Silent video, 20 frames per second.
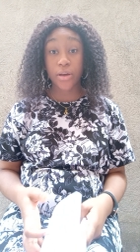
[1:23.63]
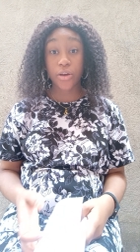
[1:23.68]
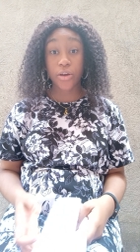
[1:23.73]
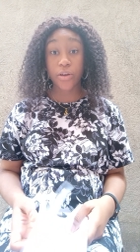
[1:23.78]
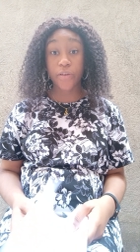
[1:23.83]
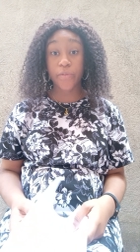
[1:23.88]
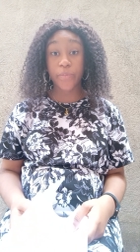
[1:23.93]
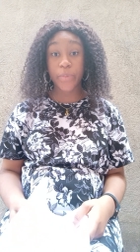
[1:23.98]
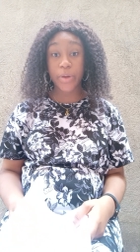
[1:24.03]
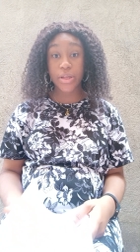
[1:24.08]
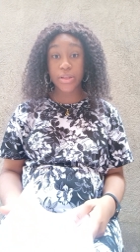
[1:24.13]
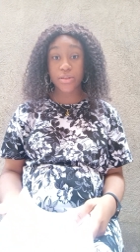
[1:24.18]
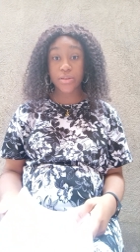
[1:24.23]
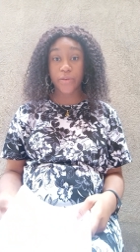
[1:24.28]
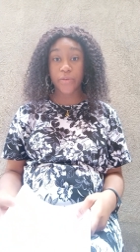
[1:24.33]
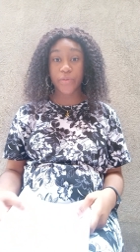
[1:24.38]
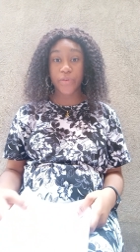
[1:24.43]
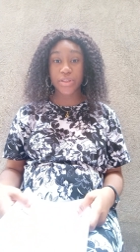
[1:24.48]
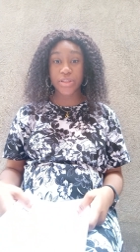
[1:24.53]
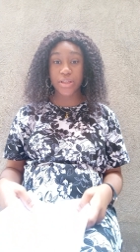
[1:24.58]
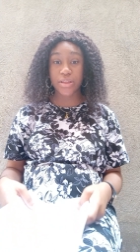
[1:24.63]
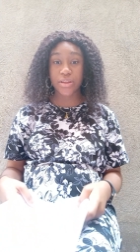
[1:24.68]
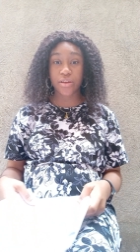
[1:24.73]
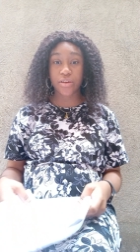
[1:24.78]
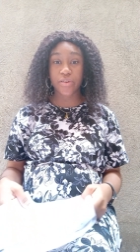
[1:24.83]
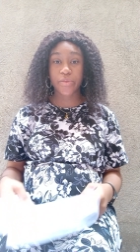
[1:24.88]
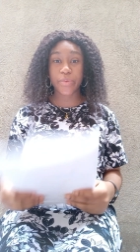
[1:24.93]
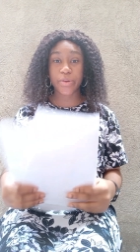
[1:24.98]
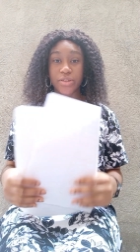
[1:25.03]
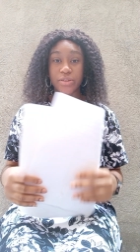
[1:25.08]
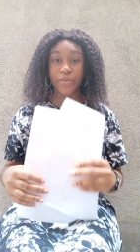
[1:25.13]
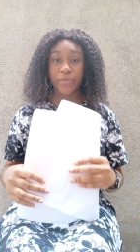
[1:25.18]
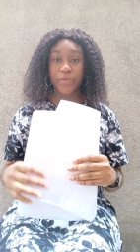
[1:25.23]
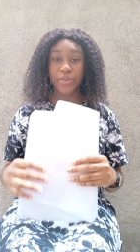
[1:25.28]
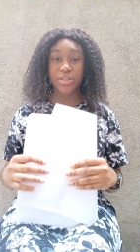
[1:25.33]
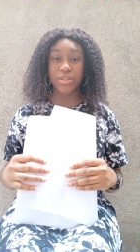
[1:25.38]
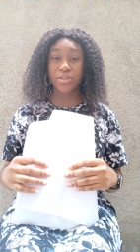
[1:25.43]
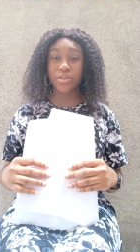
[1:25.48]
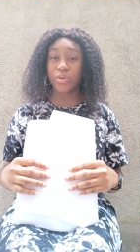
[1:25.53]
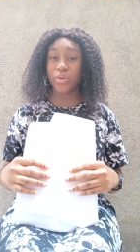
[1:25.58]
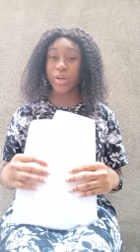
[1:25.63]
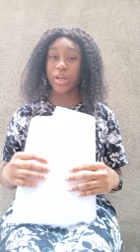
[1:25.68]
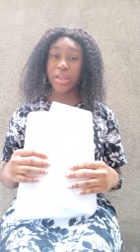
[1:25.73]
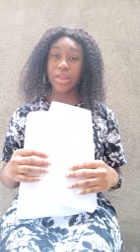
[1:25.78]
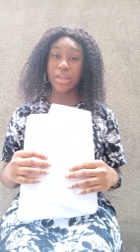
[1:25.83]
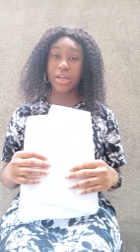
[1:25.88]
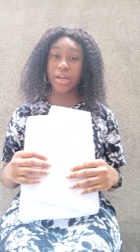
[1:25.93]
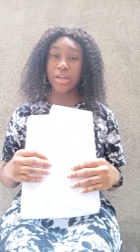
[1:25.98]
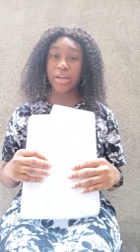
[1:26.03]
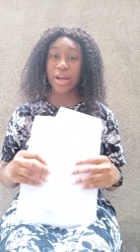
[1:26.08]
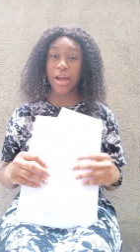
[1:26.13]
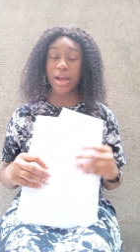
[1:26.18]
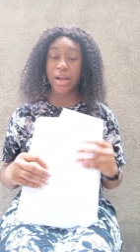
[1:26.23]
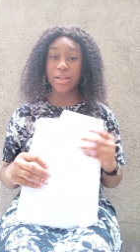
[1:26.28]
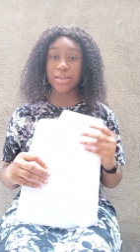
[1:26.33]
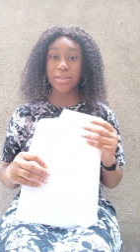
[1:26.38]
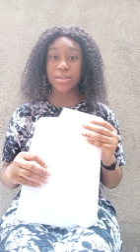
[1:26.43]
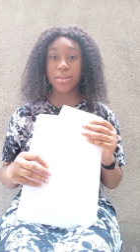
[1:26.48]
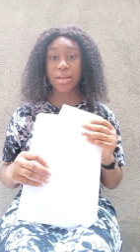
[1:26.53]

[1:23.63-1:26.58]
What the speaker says: government office, and the government office is located at